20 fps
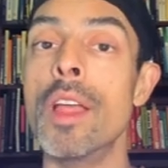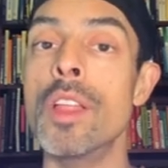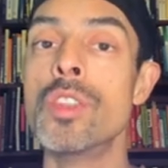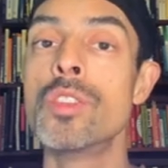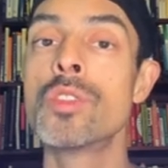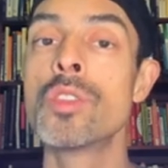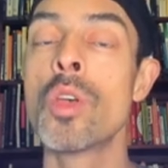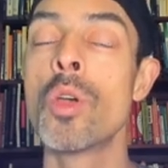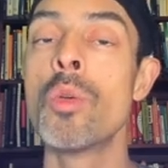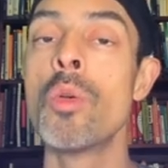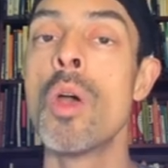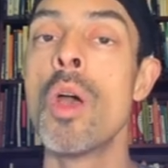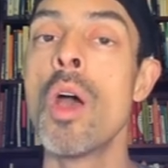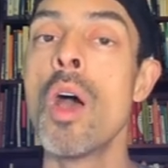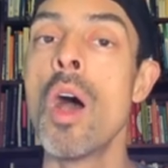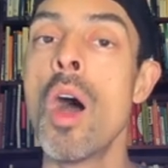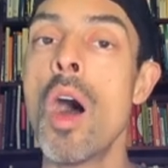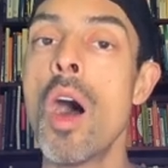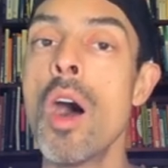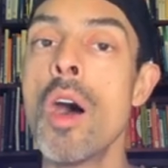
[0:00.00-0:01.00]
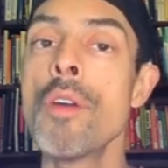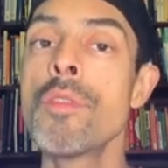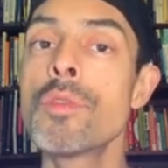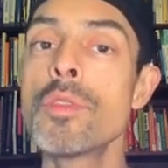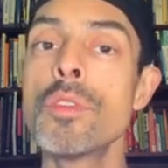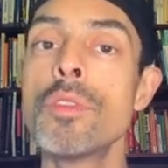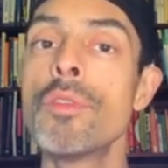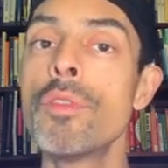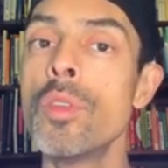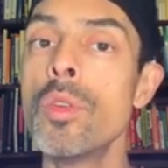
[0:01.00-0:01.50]
And so
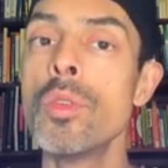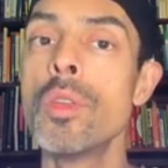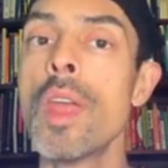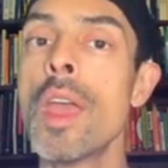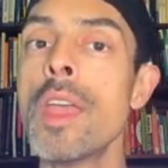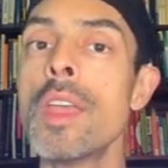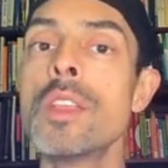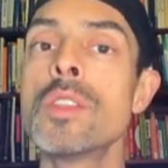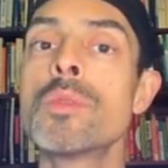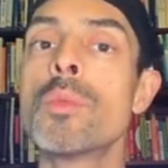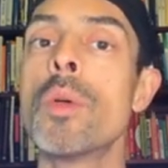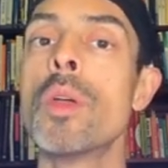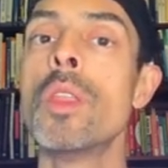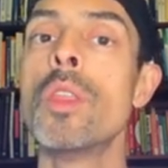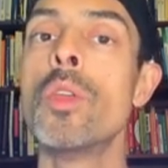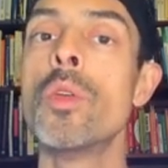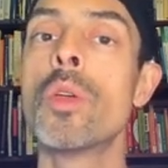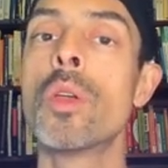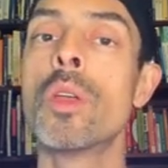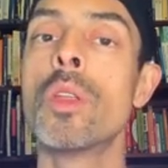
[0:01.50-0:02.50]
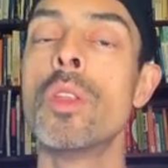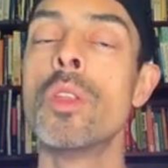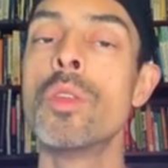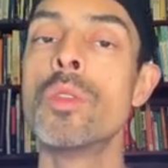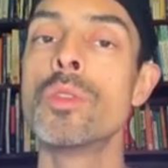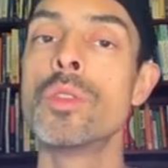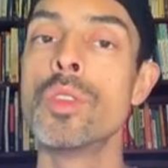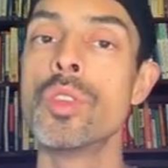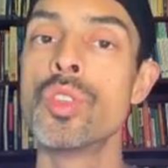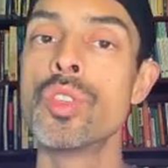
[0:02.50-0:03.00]
after a few days when you can
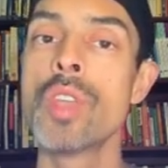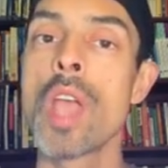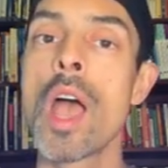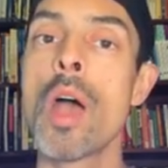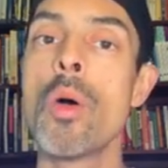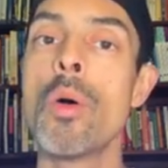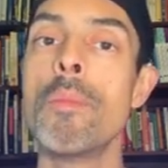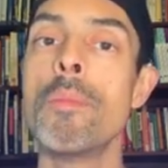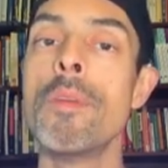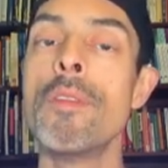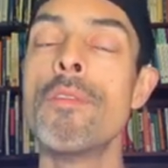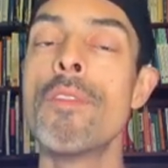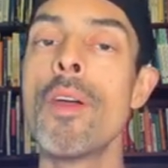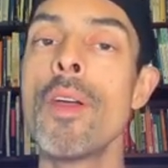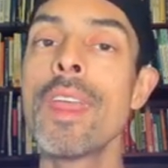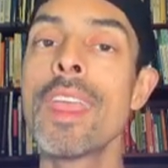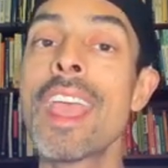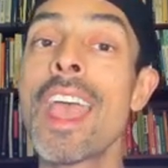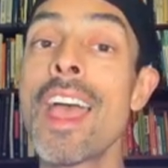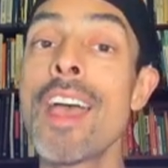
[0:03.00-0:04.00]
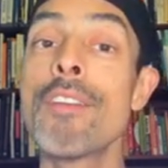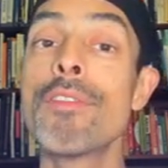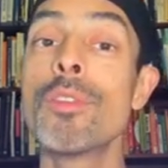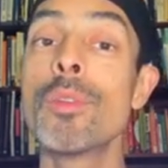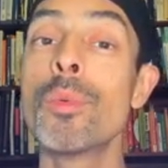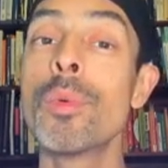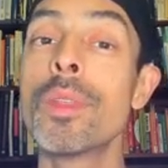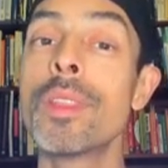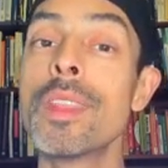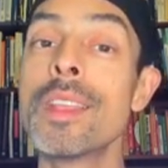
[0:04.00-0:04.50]
use a shower, be very
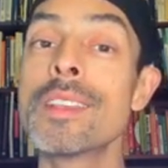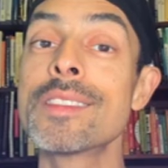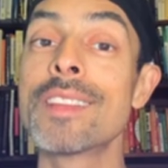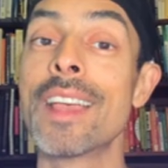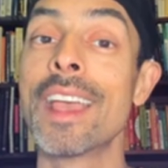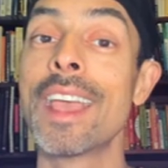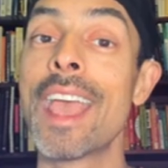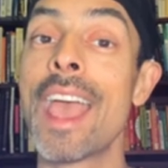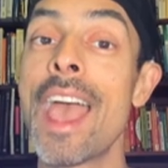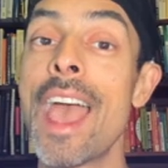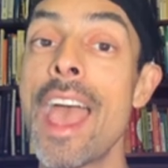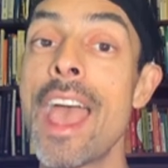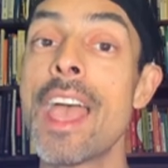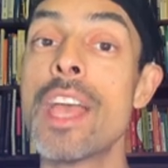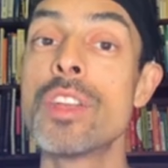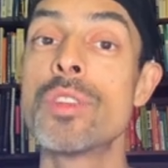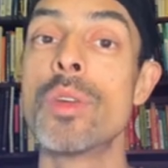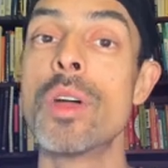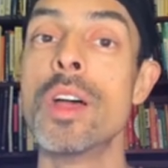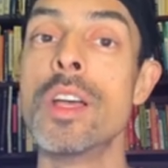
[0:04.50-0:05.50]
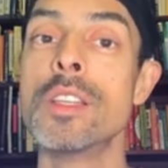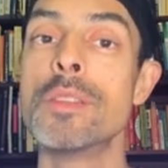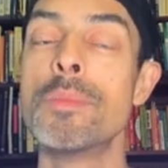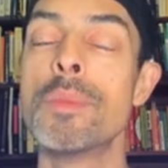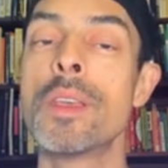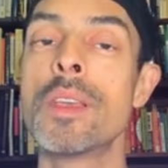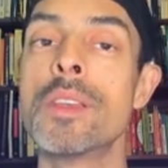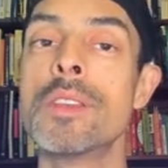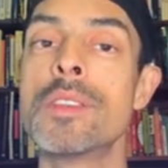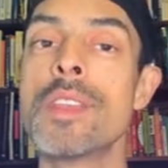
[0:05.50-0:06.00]
careful with things like hair dryers
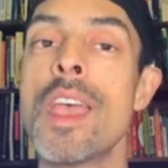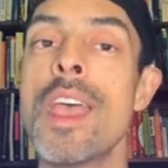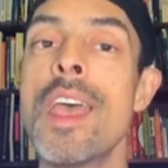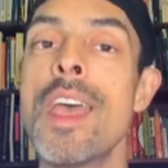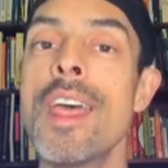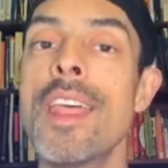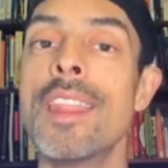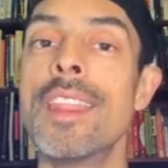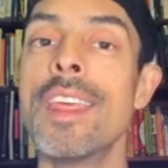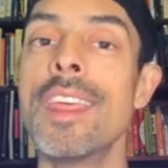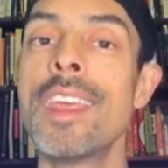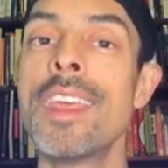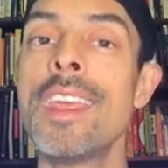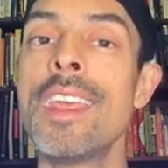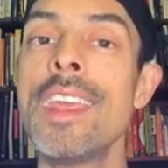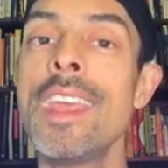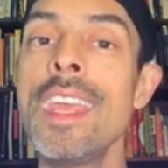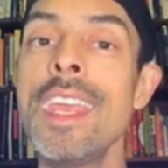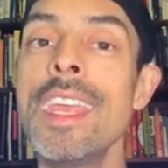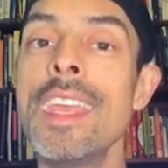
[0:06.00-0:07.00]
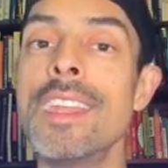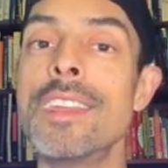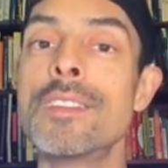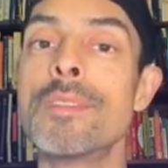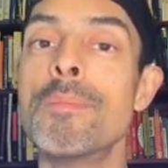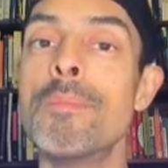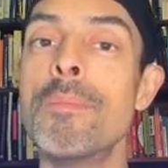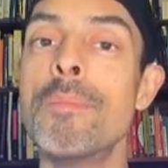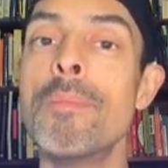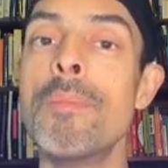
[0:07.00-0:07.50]
because the
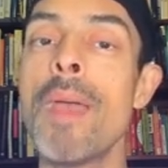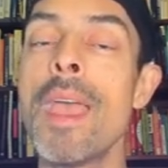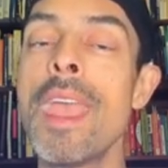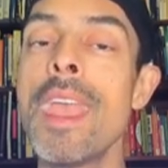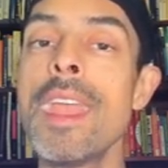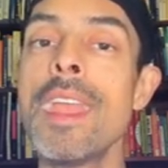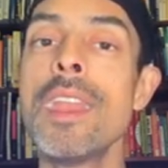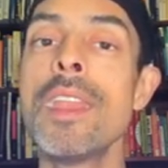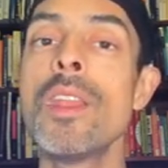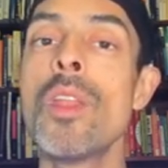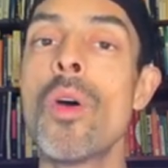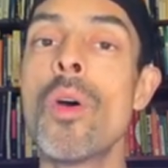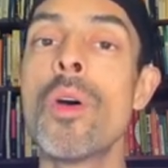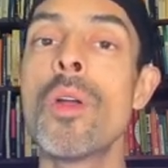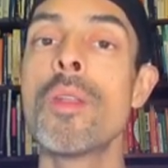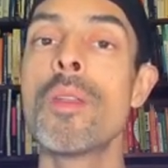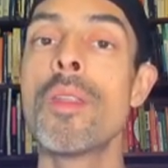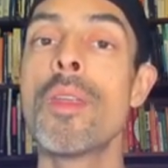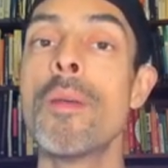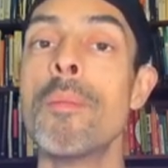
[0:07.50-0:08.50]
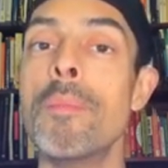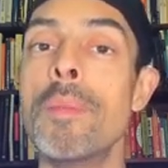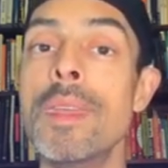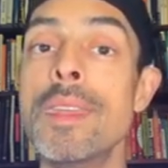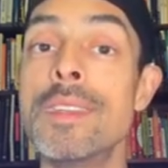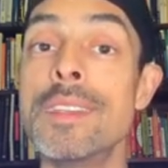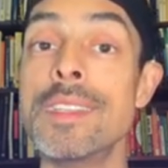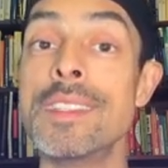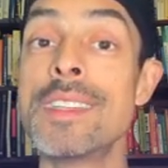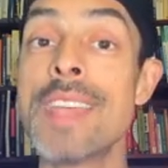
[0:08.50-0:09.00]
heat may not
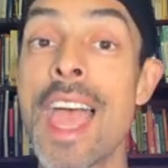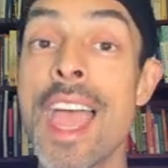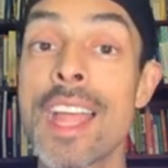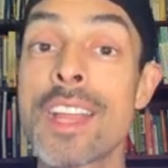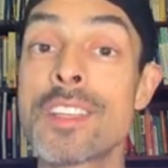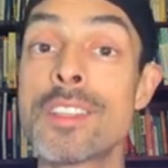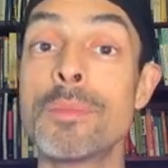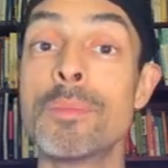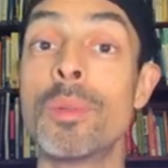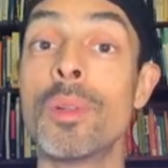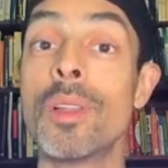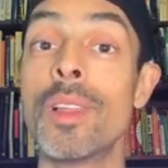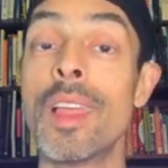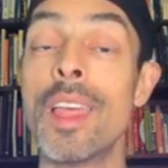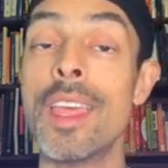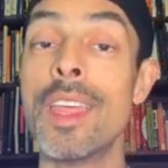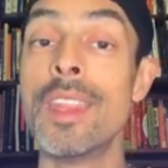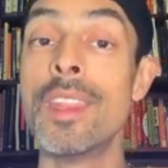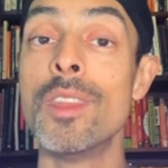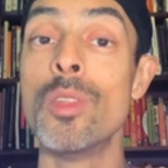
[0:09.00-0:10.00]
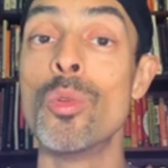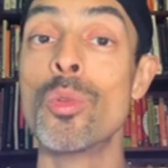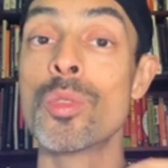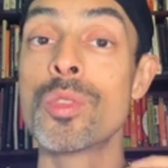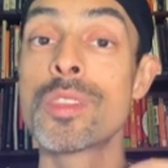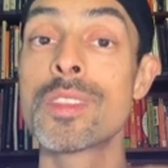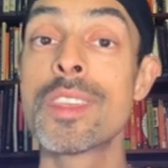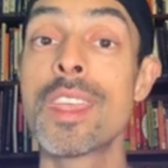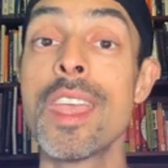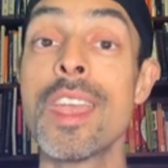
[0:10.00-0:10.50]
be detectable in your
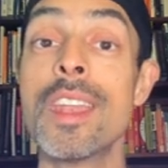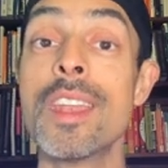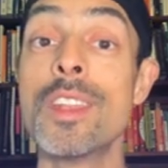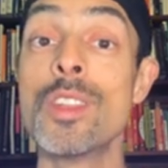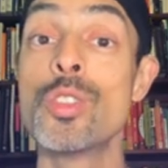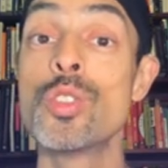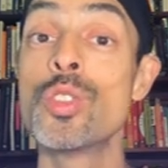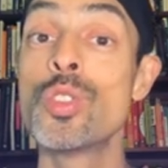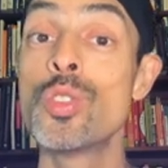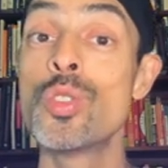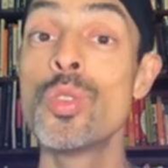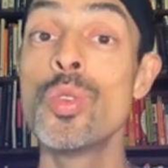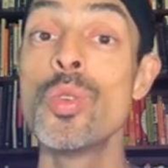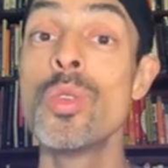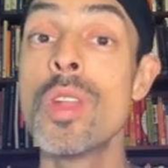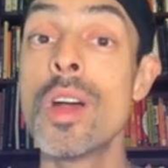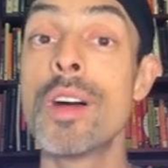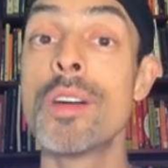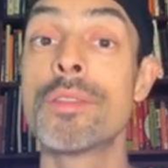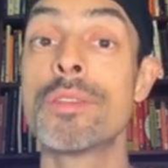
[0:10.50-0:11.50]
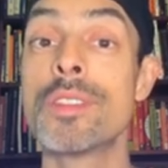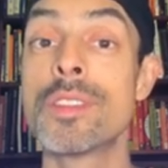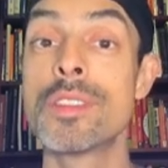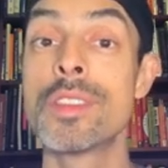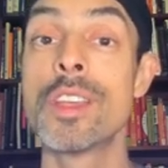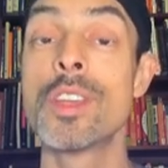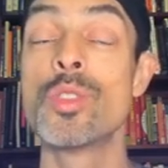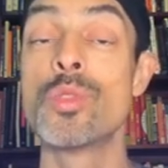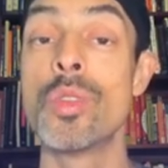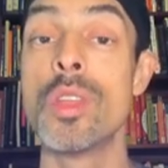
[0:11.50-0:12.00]
skin soon after
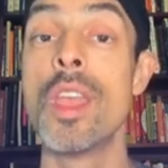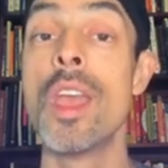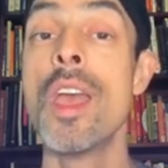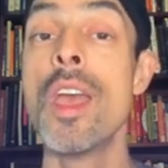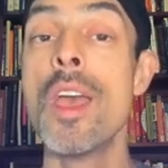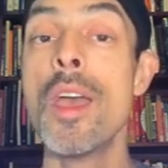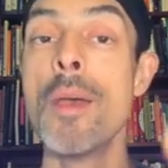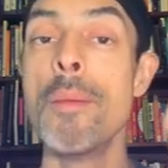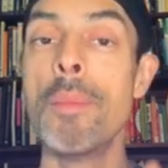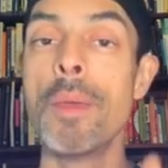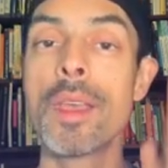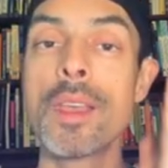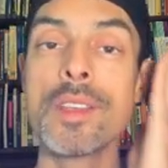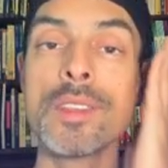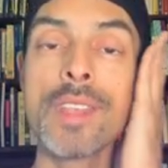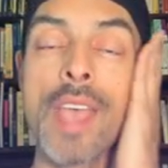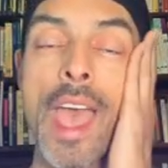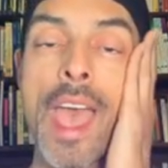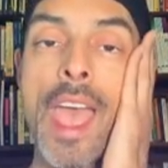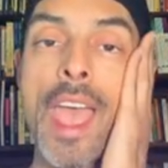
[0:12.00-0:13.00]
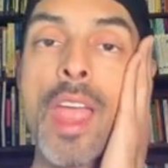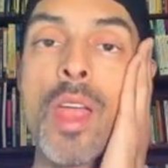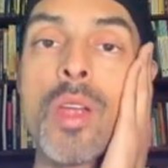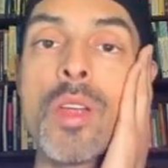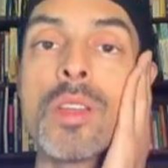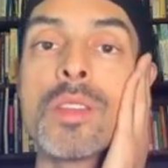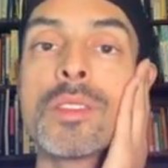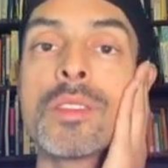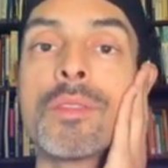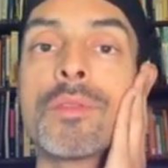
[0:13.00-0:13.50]
surgery because
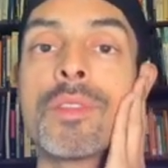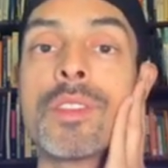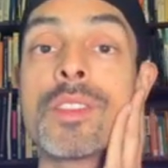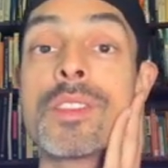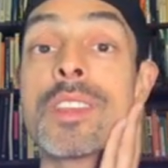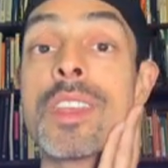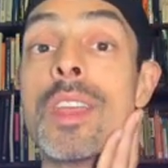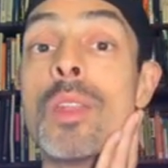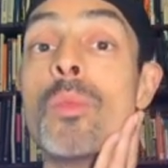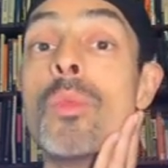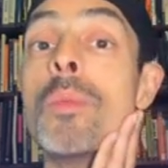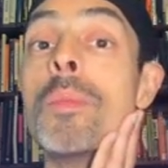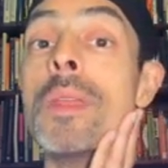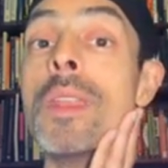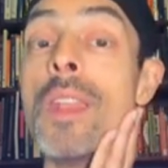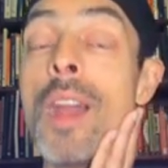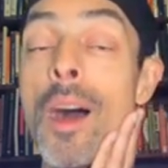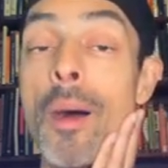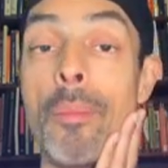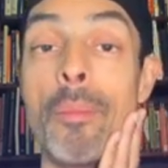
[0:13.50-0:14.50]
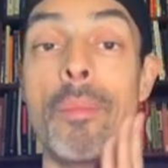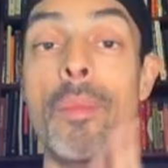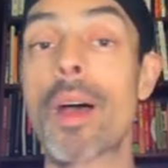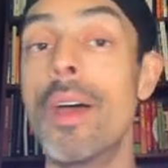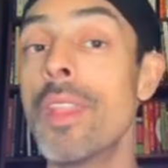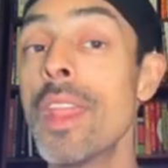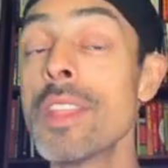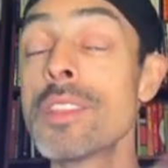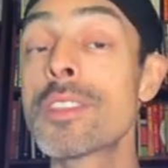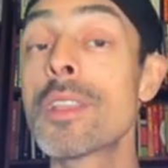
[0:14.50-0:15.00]
areas of the skin will be numb.
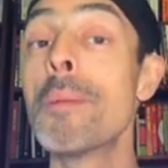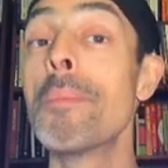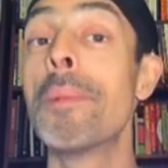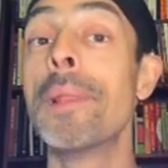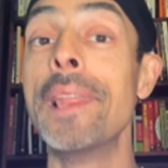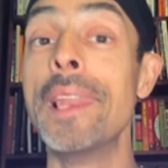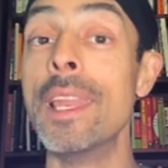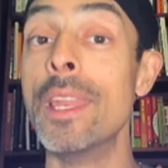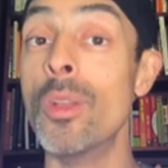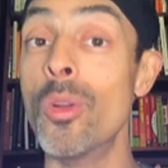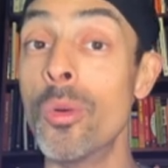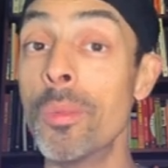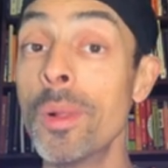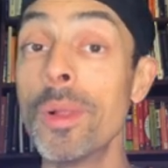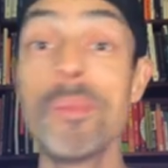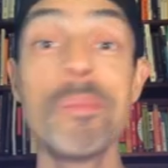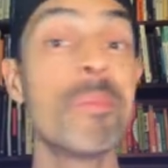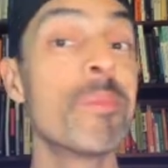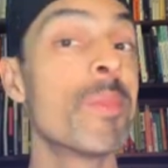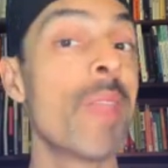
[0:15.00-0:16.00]
And that's completely normal.